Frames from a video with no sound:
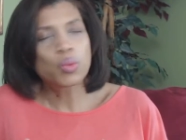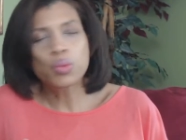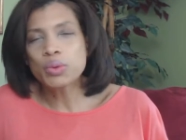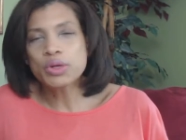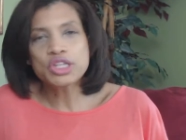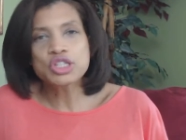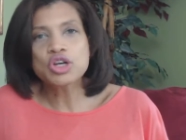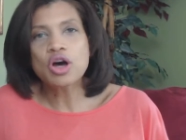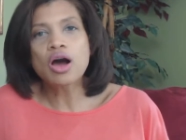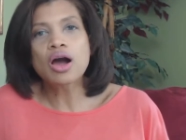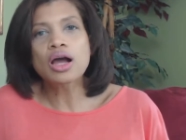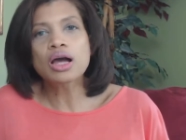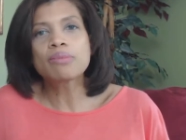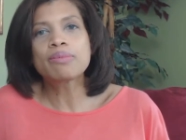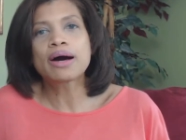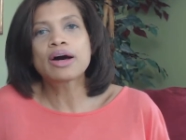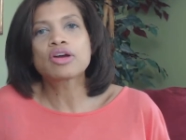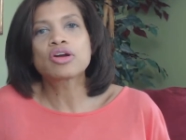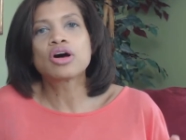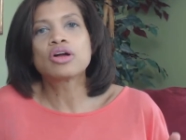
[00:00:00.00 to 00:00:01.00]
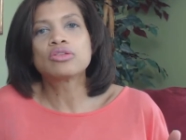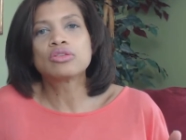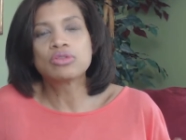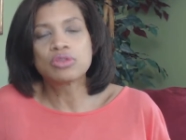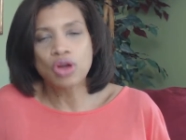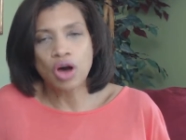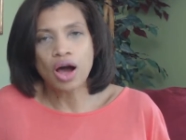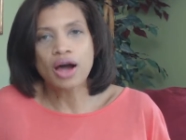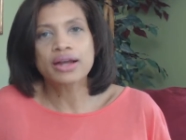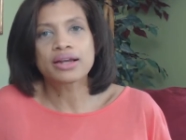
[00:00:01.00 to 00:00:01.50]
we talk about a
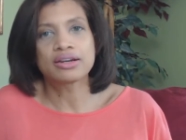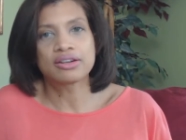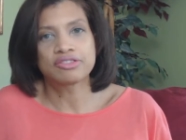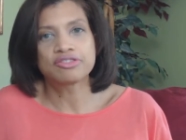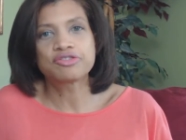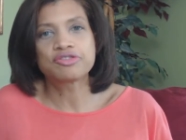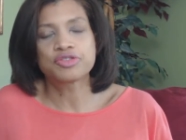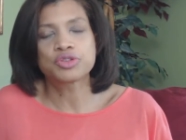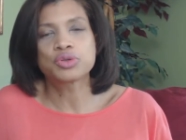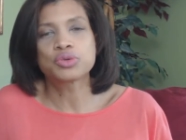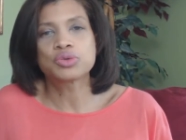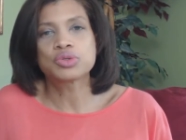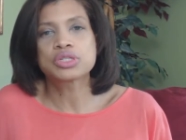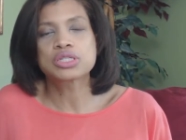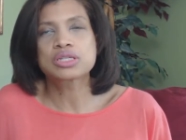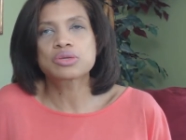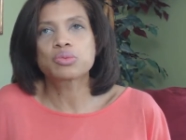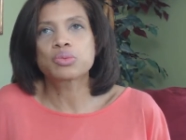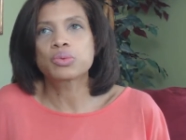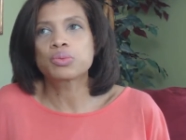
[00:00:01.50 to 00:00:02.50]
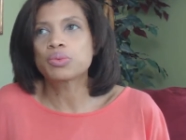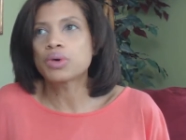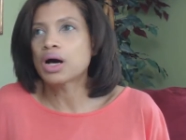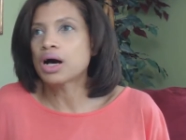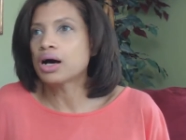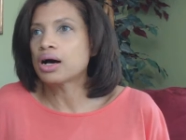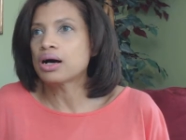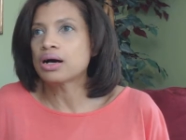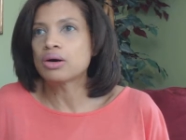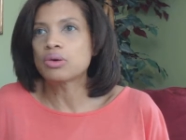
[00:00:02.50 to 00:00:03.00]
lot of foods.
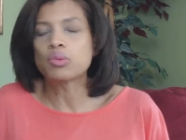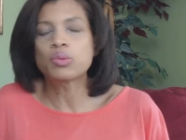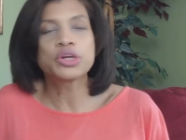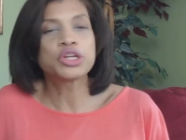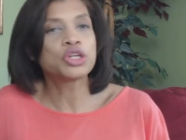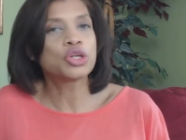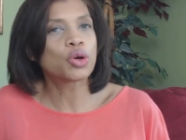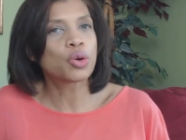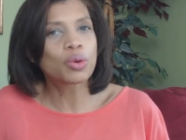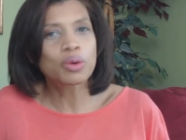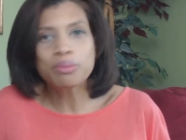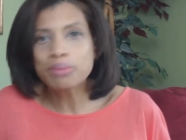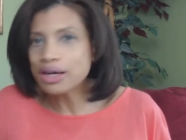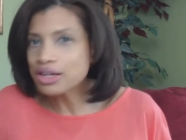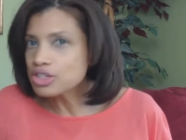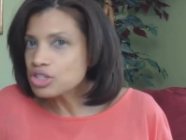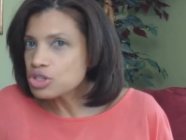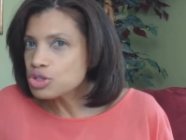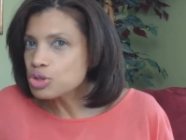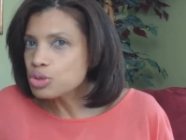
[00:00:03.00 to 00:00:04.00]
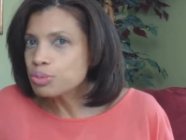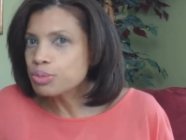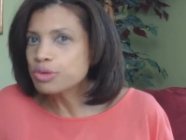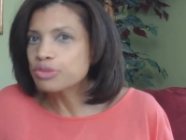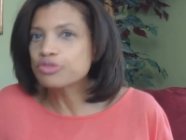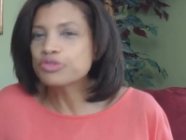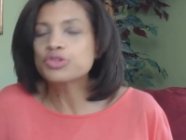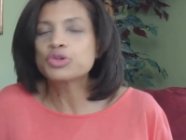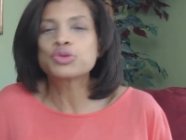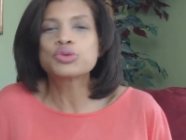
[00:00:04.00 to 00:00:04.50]
Uh, we know about
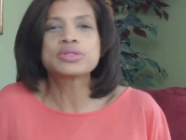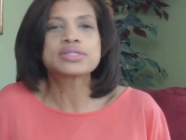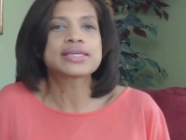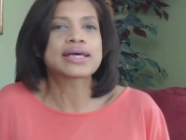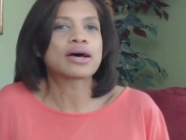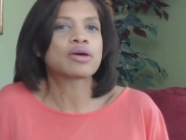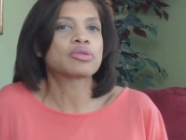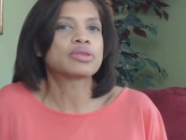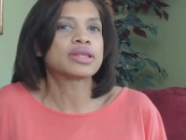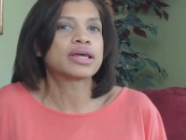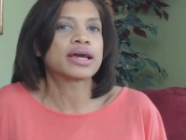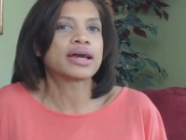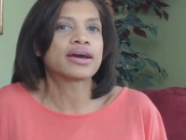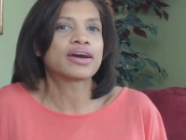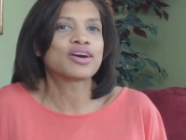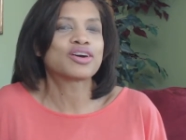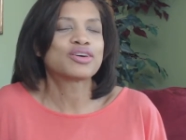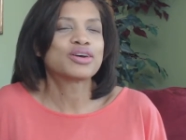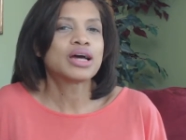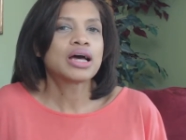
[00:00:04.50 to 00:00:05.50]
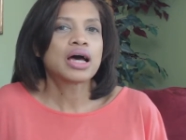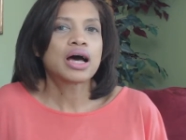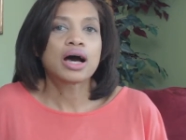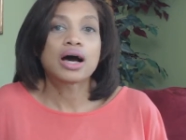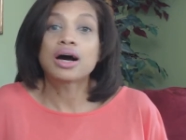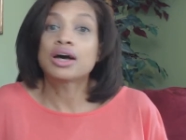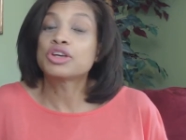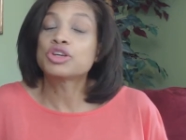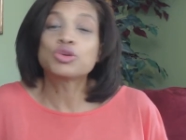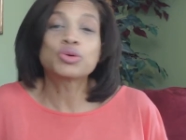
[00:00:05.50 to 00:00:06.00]
superfoods out there.
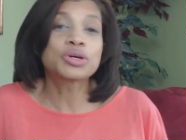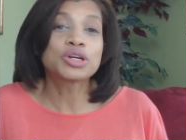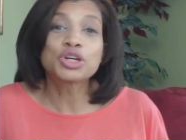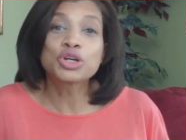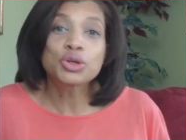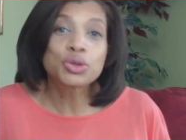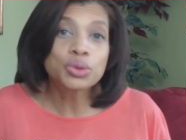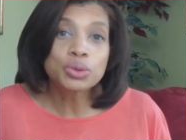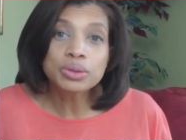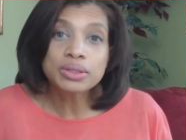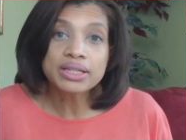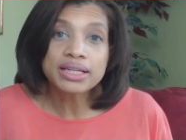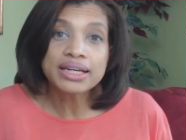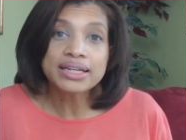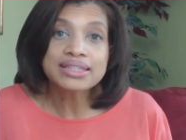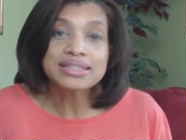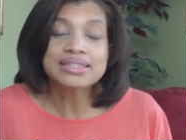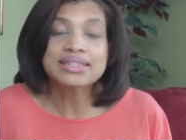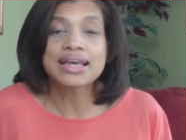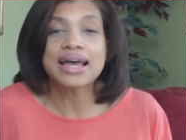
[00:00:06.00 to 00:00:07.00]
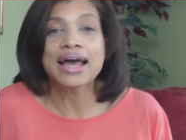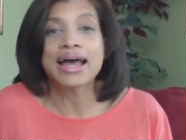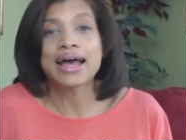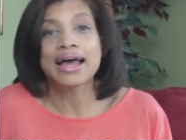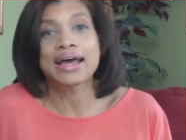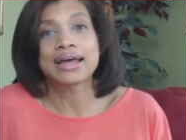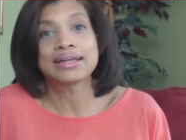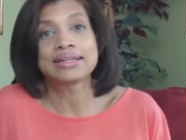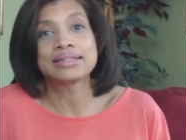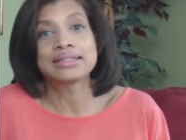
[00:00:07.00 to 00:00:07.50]
Uh, you can Google it
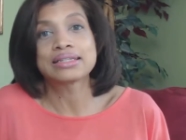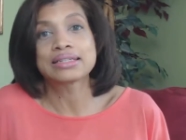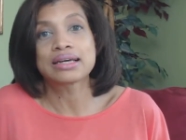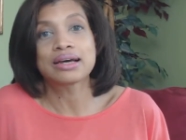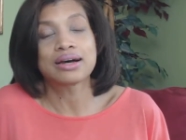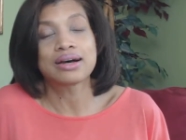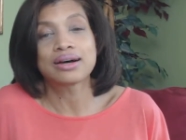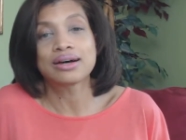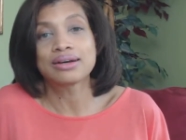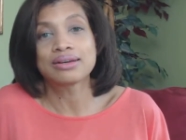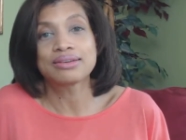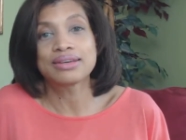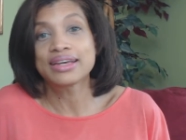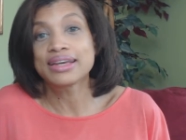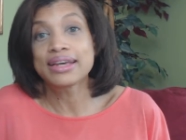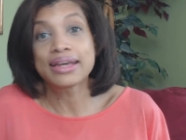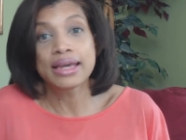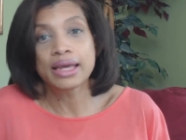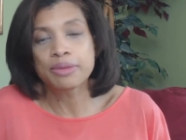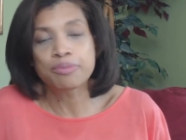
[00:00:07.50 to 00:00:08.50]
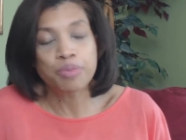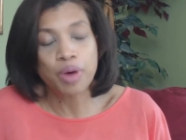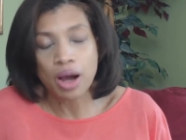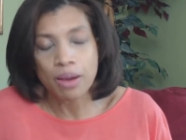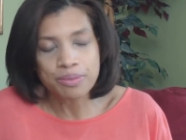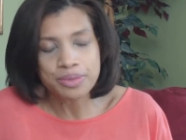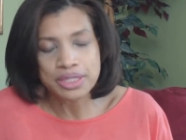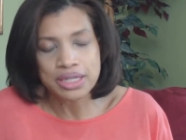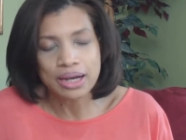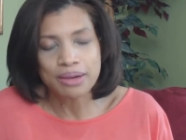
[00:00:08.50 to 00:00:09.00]
and uh, it
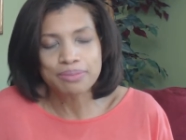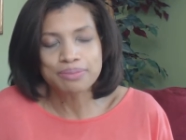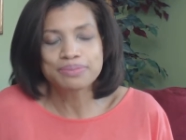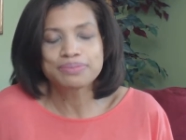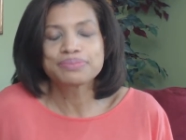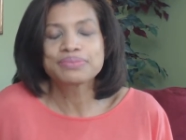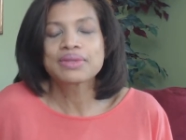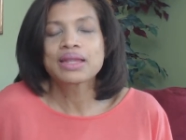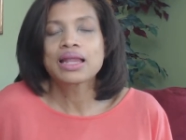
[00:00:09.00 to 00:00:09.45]
pops up.